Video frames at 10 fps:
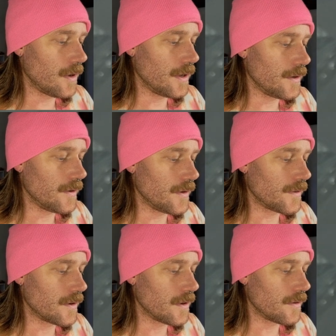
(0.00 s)
while I do
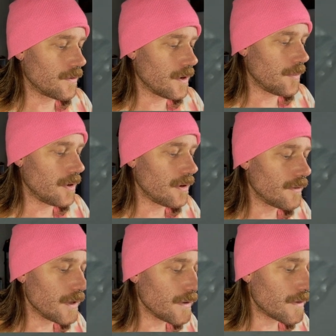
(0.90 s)
this and not drop all
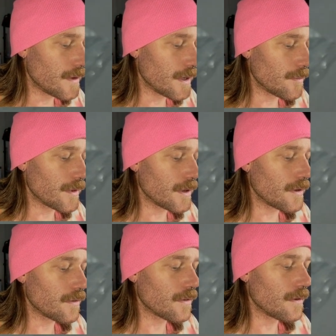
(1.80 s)
of these damn things.